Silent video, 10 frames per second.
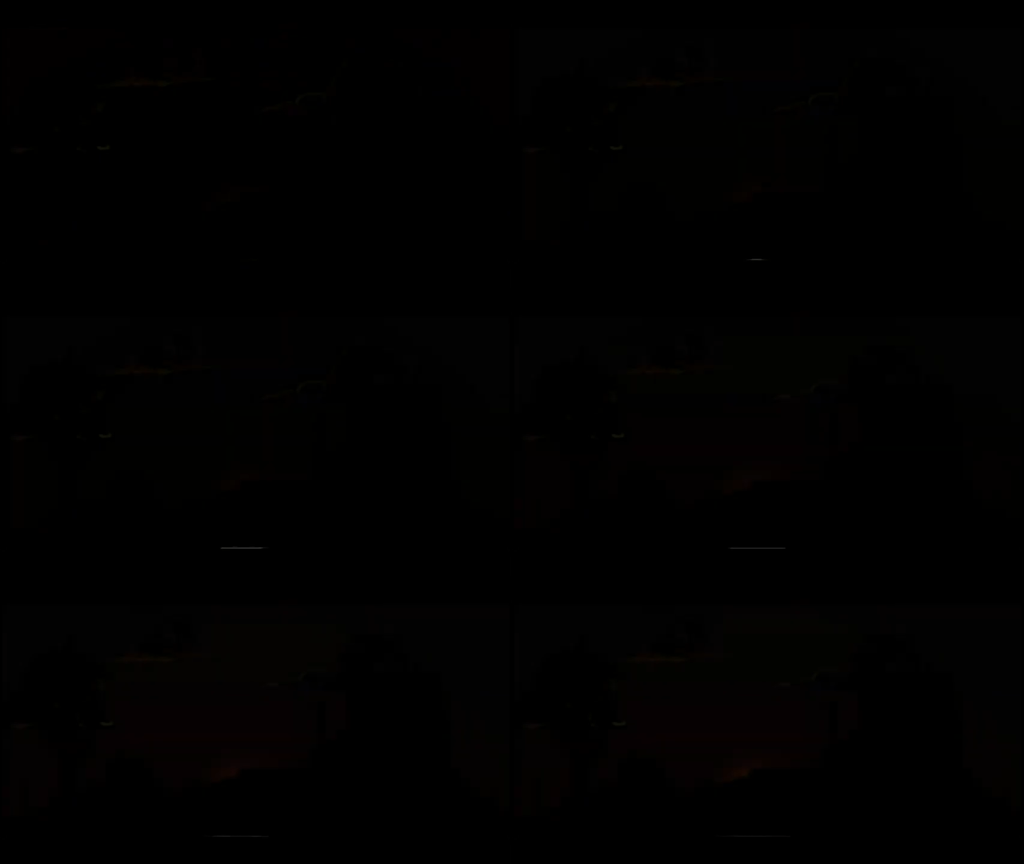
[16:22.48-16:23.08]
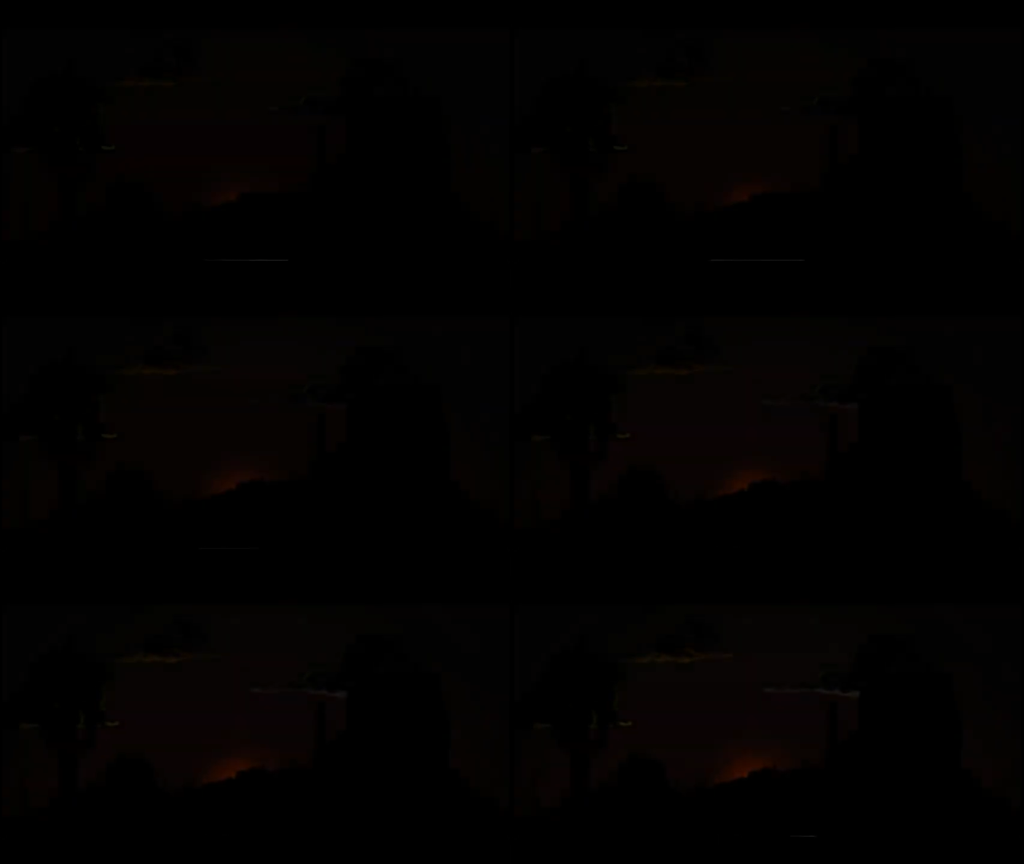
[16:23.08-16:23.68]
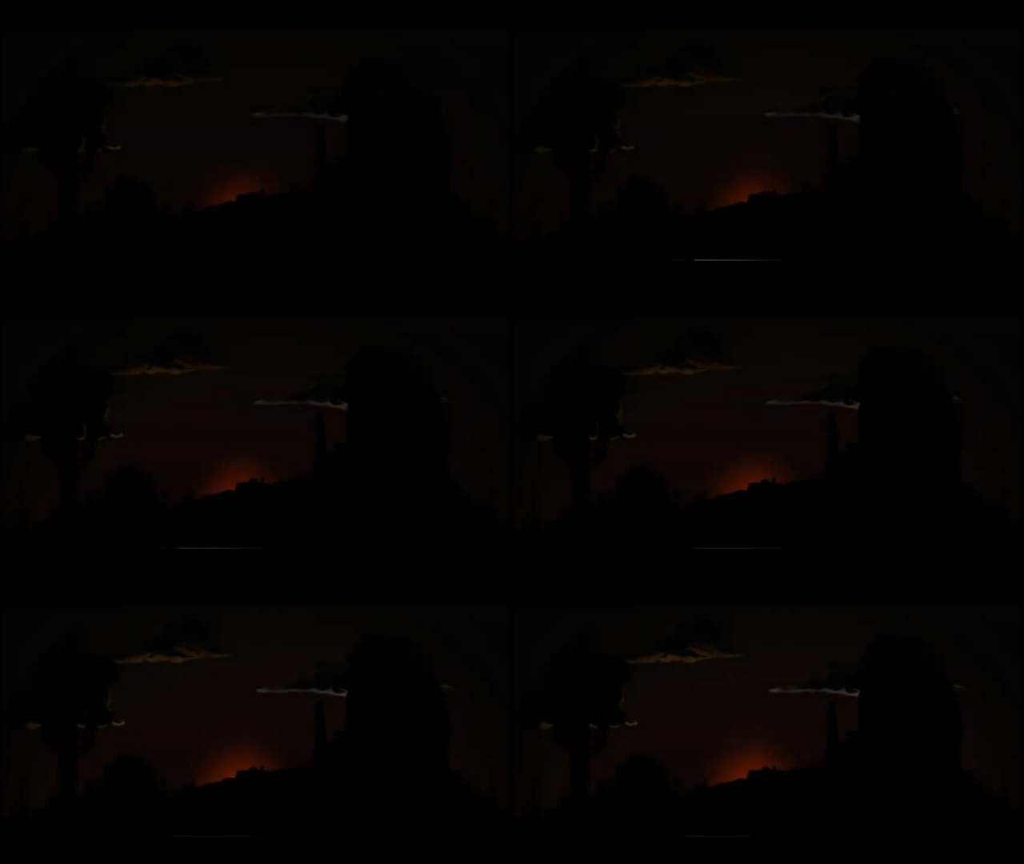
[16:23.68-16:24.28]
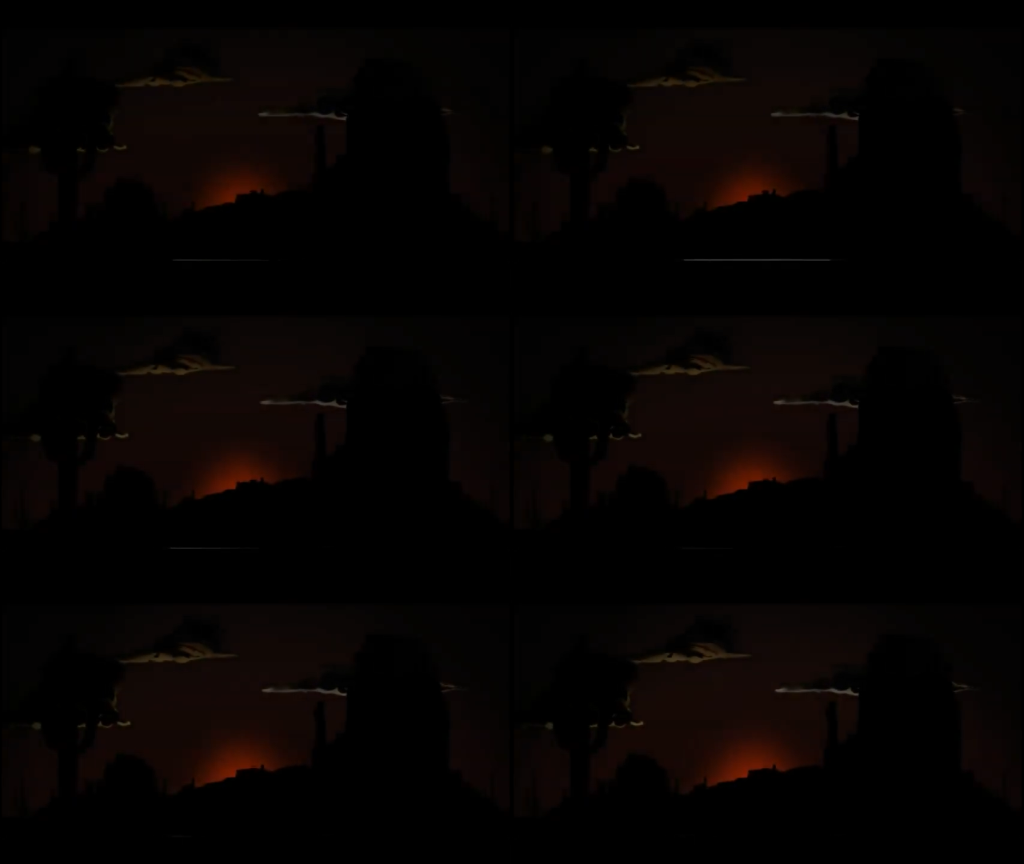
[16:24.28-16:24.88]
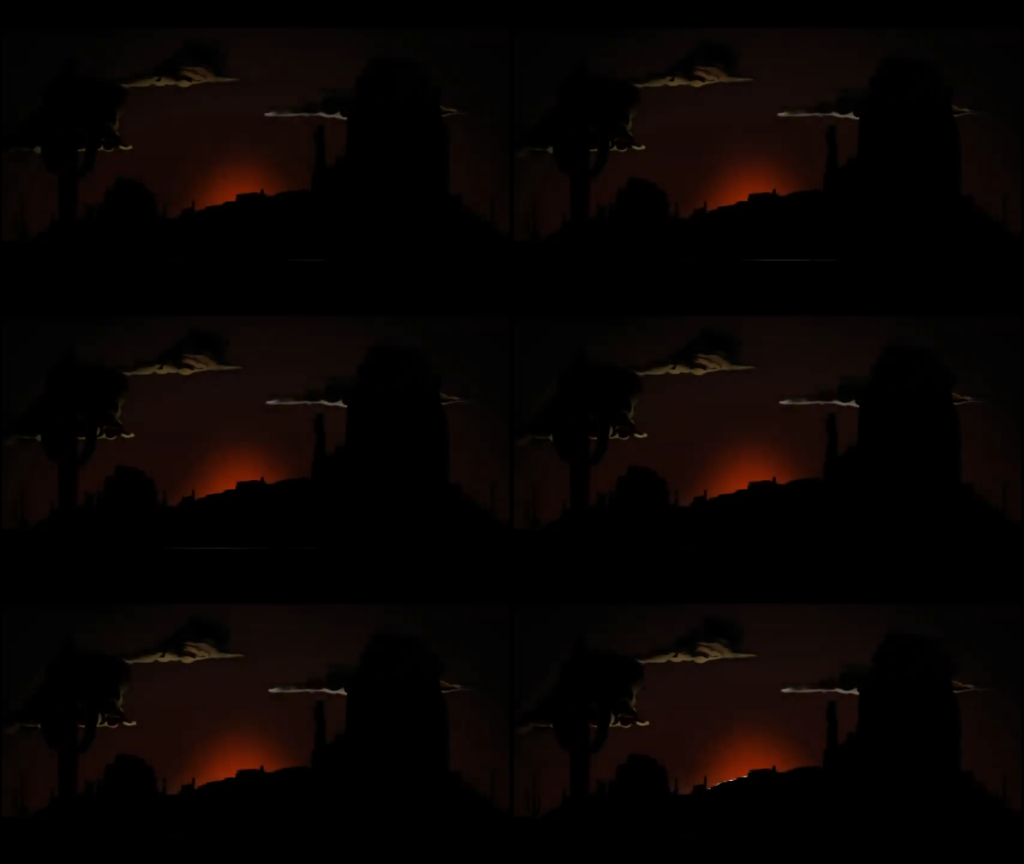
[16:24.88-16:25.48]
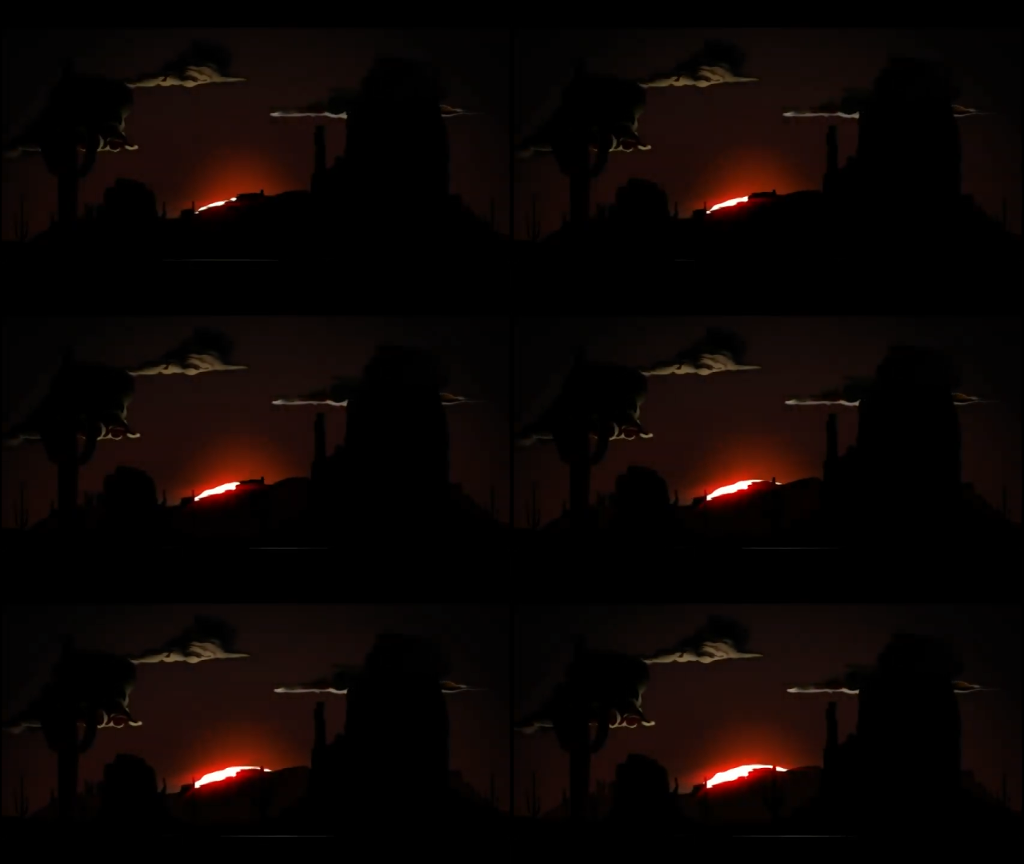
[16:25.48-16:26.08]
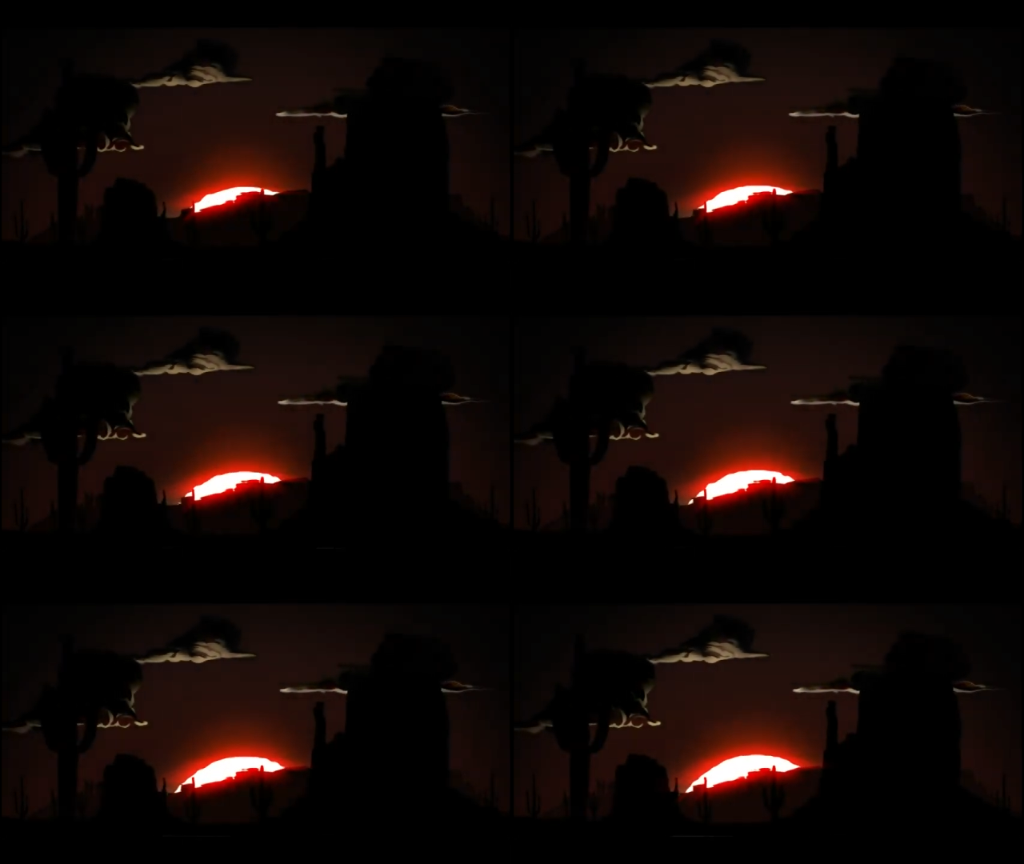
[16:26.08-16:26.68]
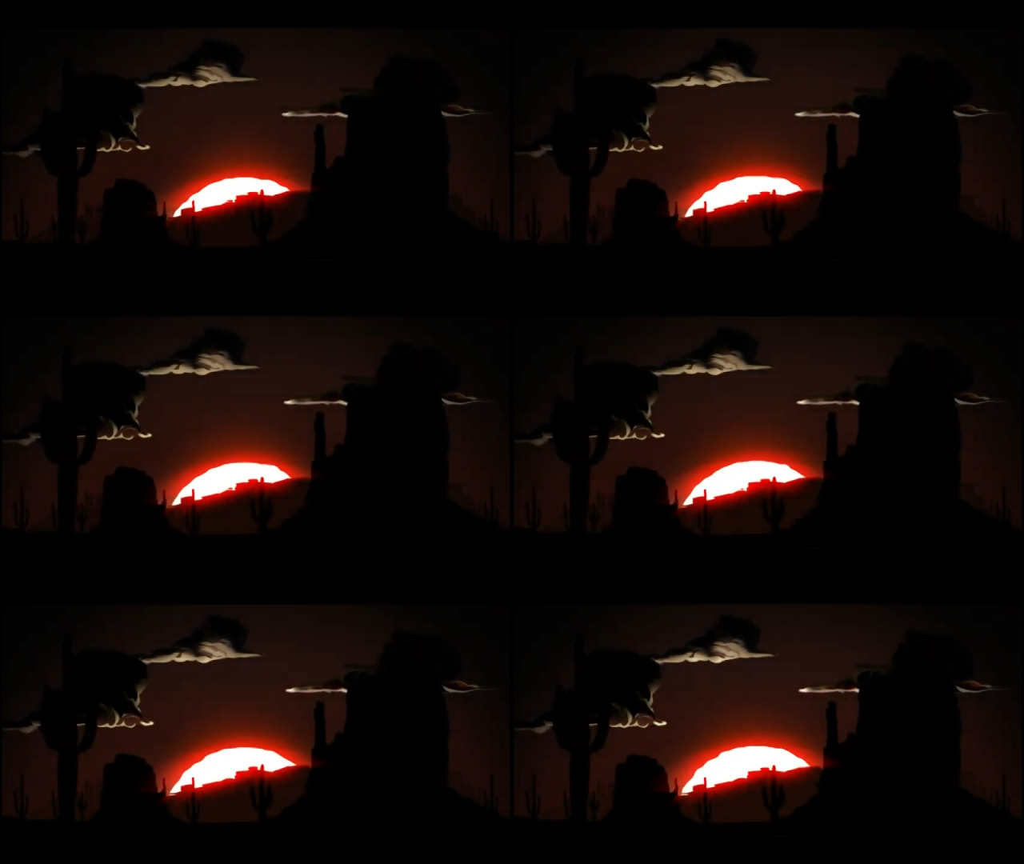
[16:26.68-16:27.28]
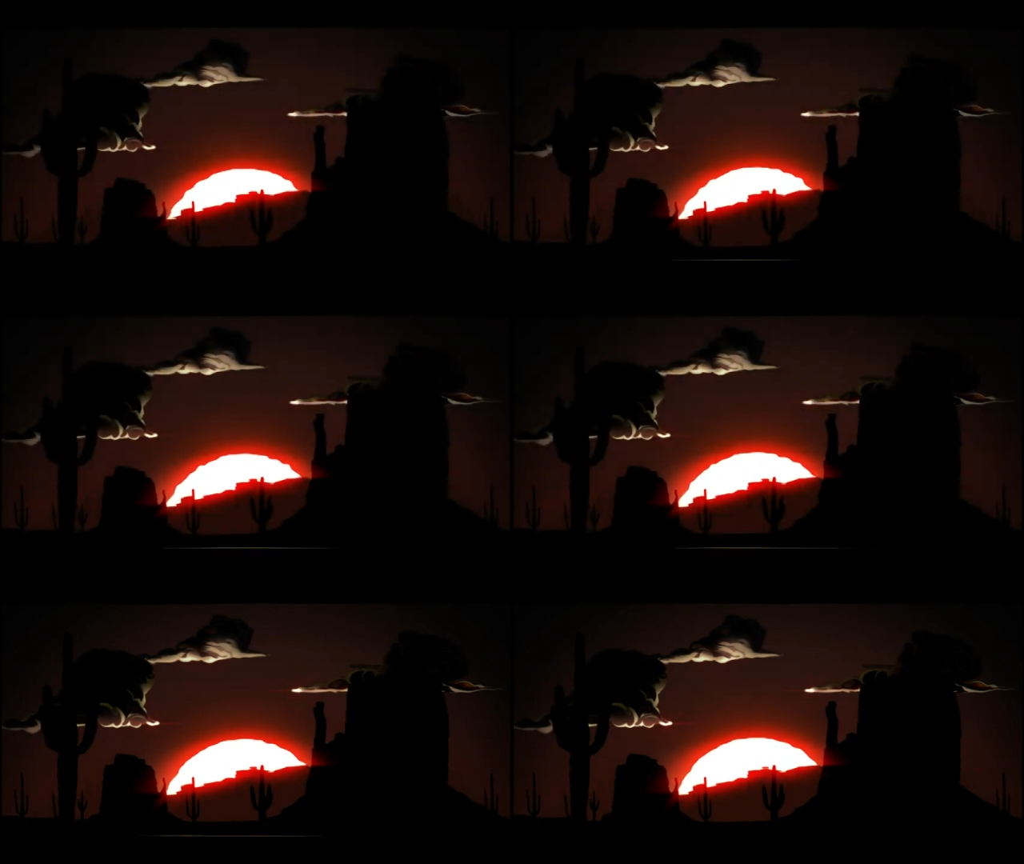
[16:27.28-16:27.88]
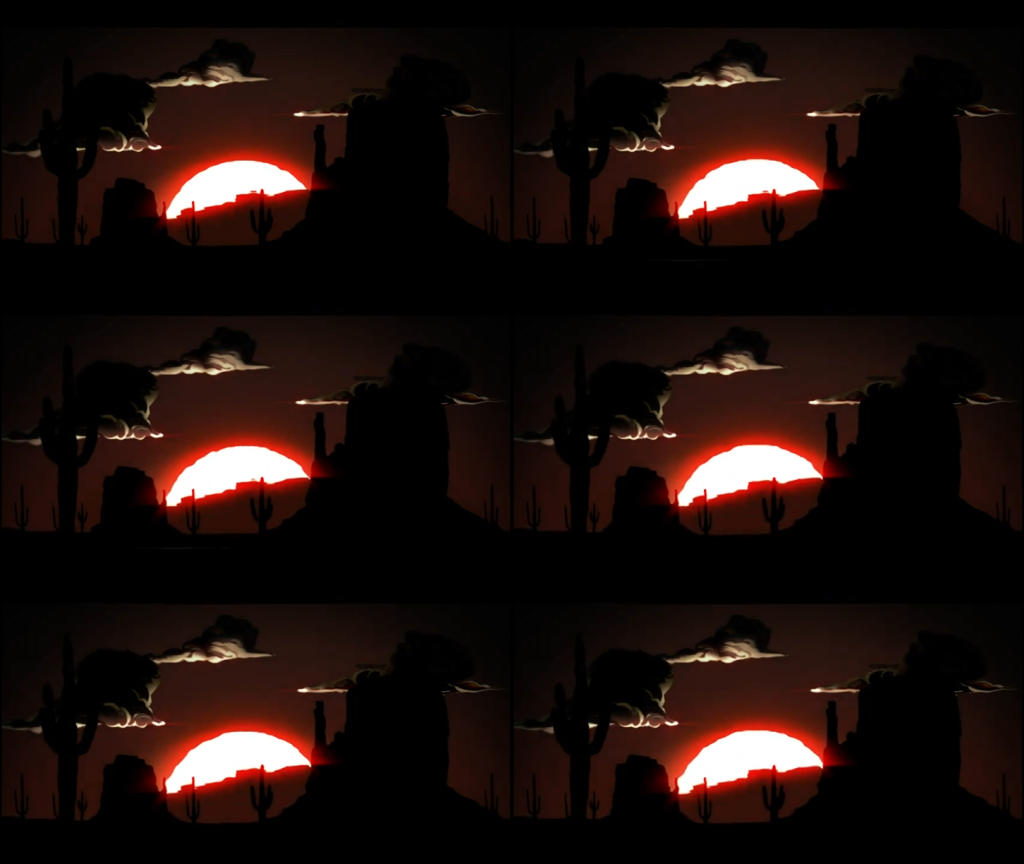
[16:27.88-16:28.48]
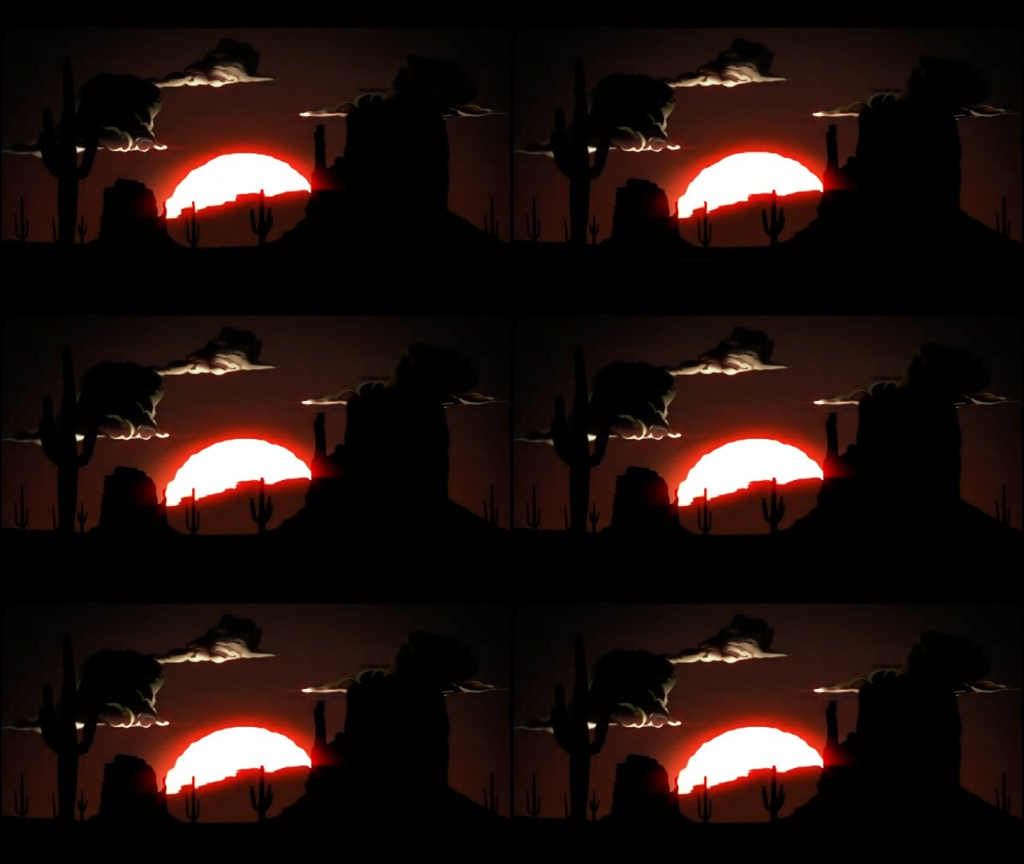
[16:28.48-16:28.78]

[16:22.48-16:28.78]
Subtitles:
No face is visible, so there are no lips to read.